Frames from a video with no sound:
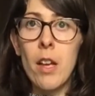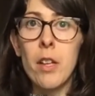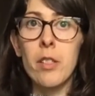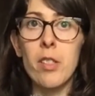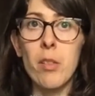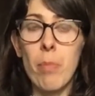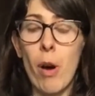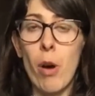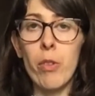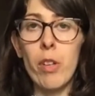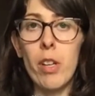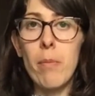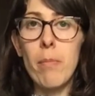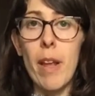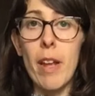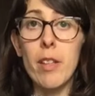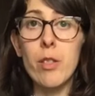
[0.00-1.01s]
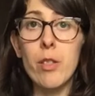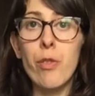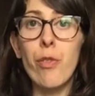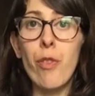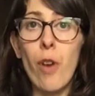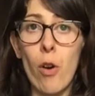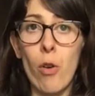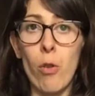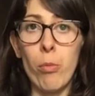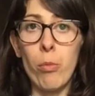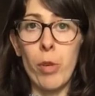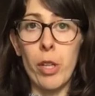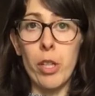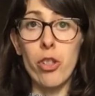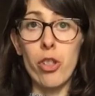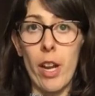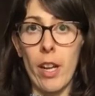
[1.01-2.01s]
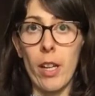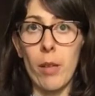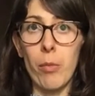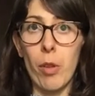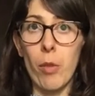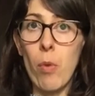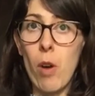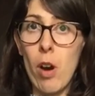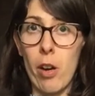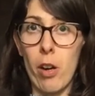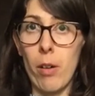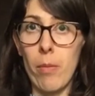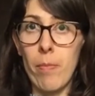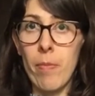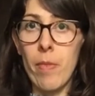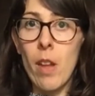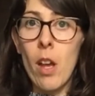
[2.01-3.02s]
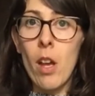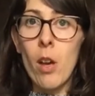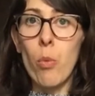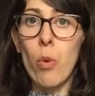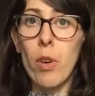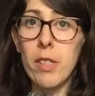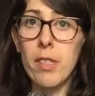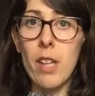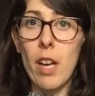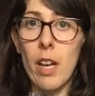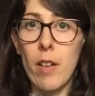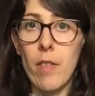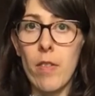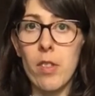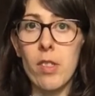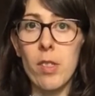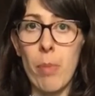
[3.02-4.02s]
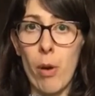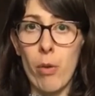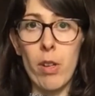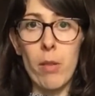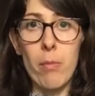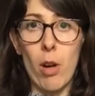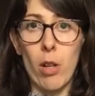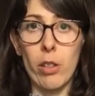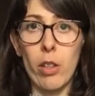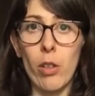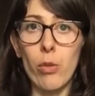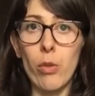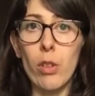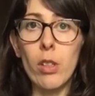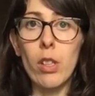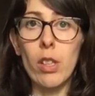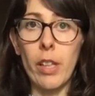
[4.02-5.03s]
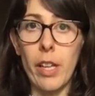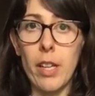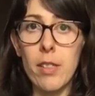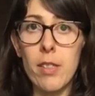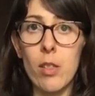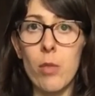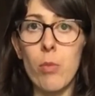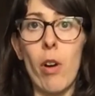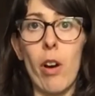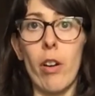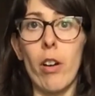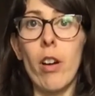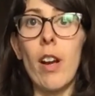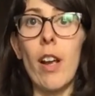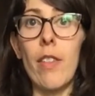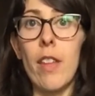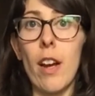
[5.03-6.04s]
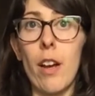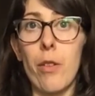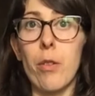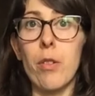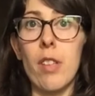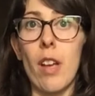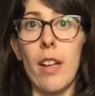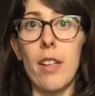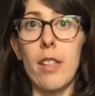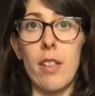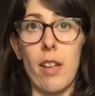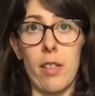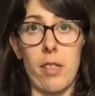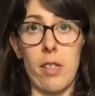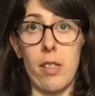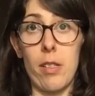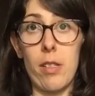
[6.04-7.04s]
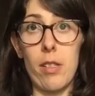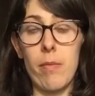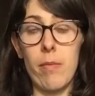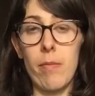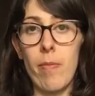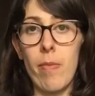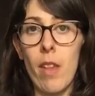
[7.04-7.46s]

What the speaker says: Saponin makes foam when shaken with water. One side of the saponin molecule clings to water and the other side doesn't.